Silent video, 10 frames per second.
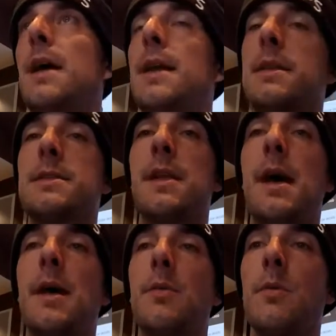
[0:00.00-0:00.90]
decide it's
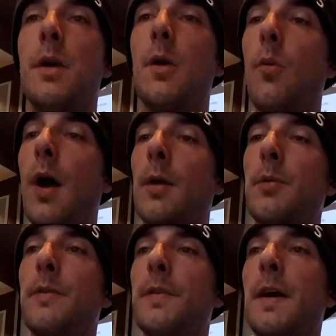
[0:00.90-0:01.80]
not
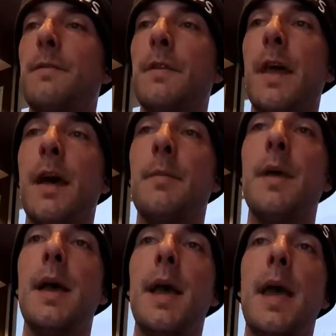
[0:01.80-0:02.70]
waterproof enough for
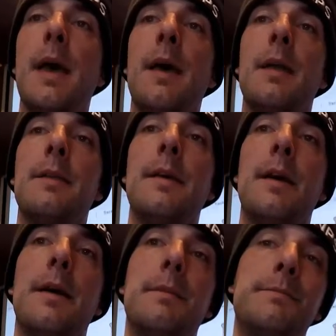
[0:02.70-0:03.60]
them, and
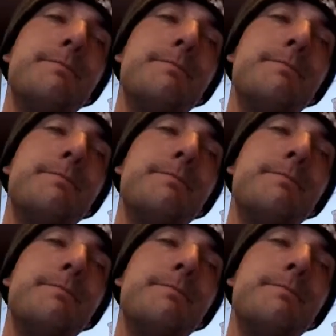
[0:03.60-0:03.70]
